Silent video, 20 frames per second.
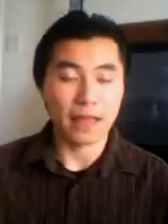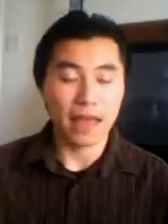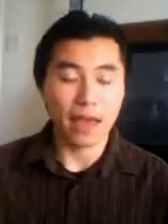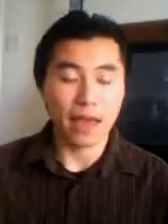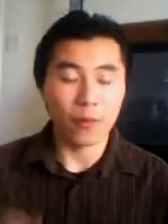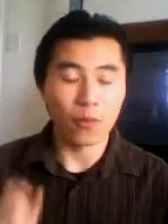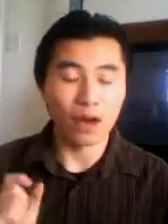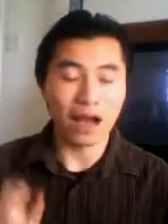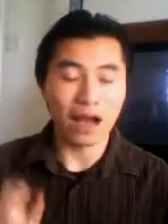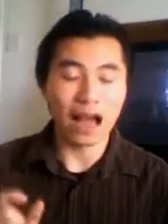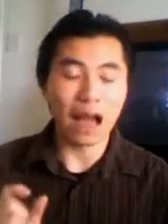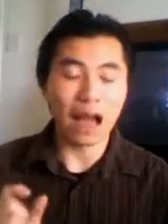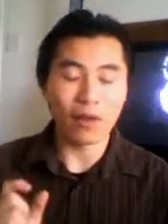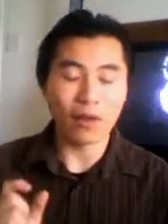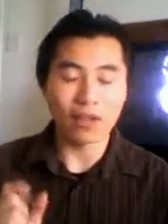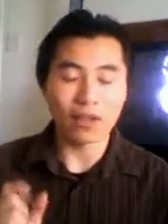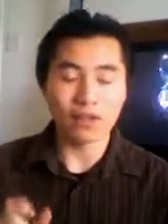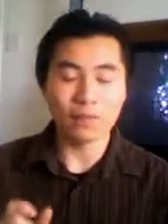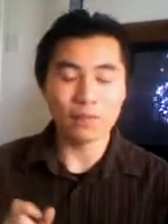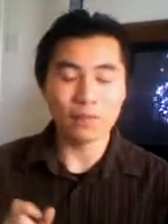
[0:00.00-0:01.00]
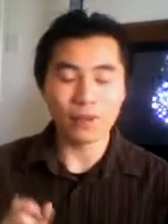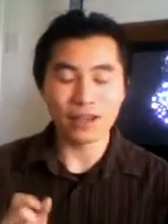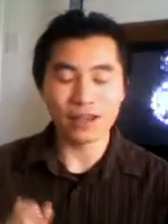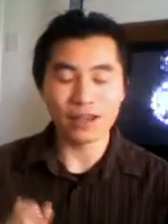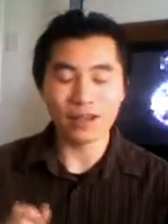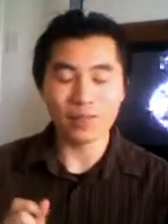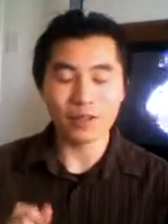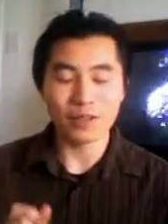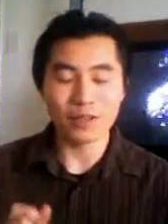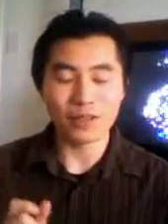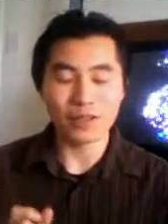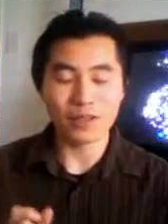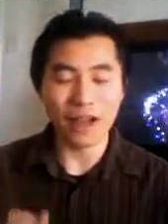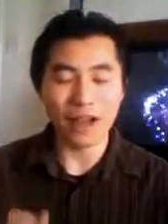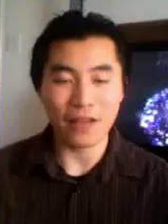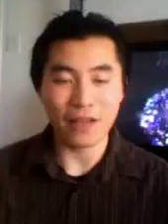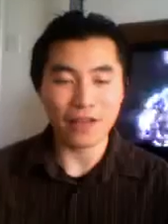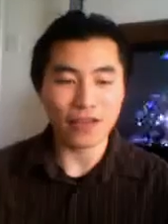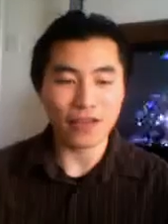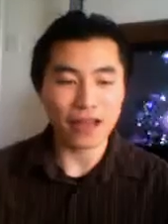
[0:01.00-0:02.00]
And what I want to bring up is the
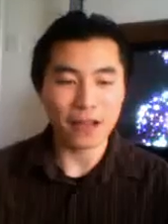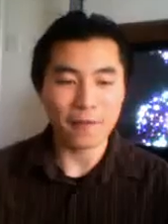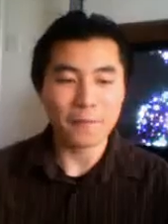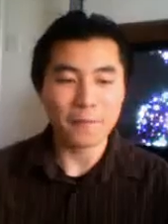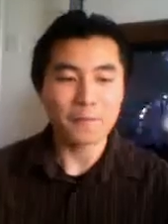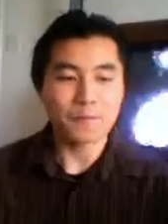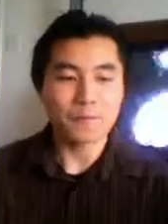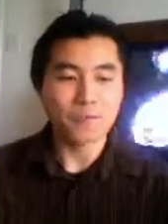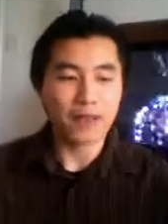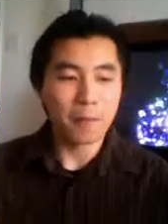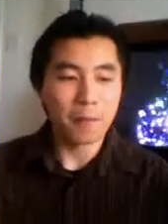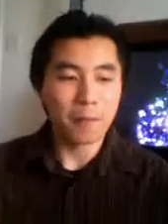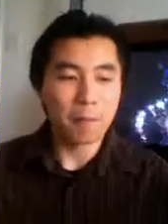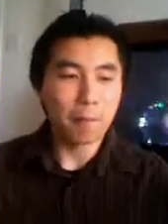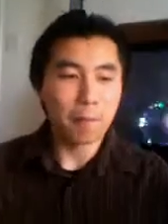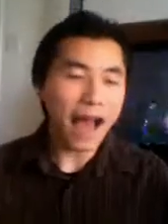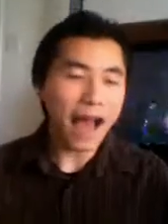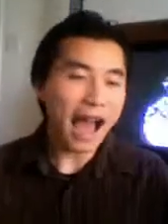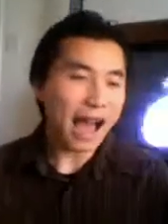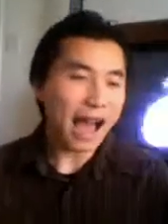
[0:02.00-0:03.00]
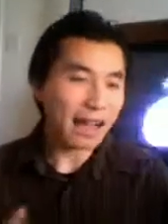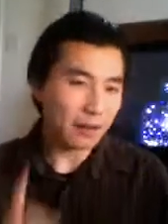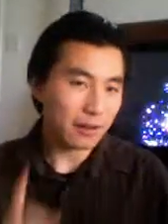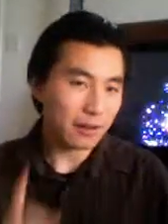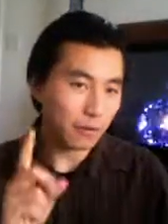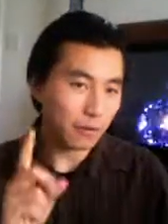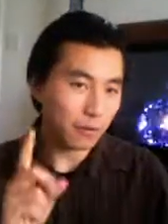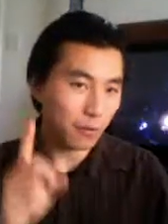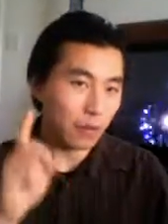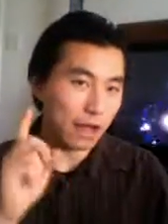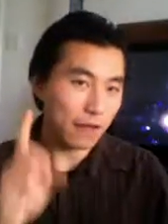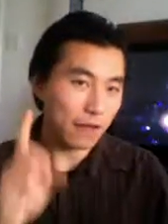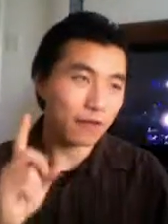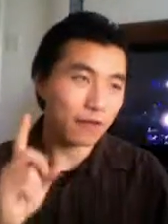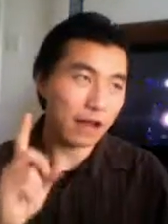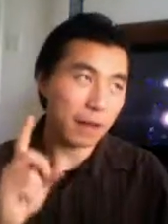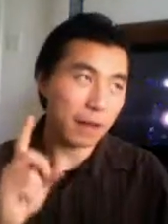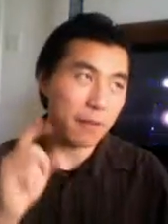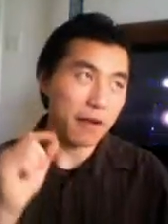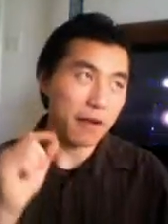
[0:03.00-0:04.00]
fact that back when I
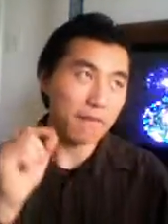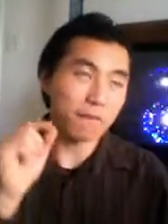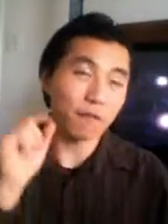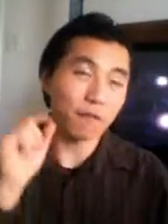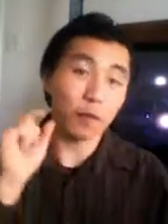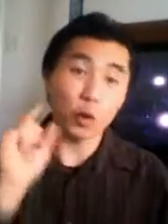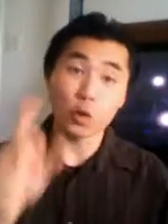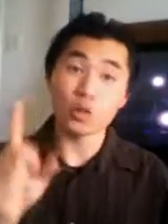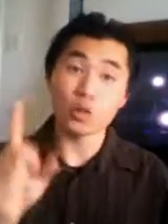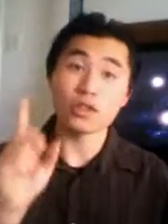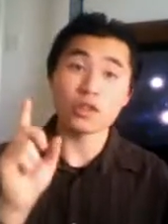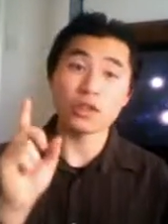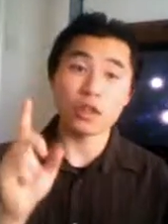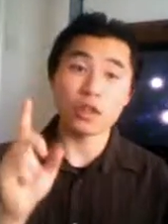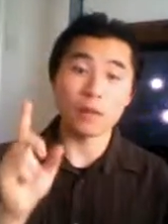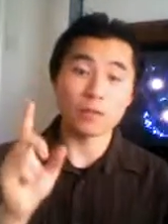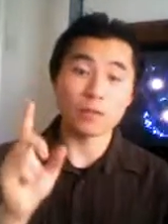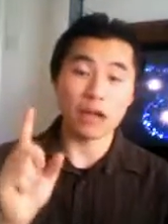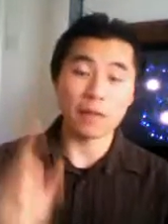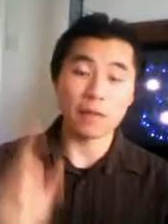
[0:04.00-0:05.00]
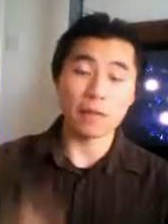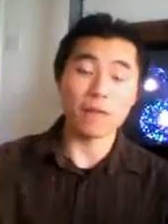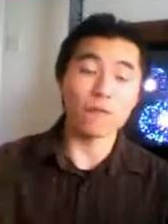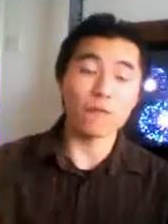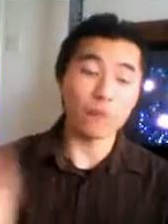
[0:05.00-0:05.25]
got my first thumb drive,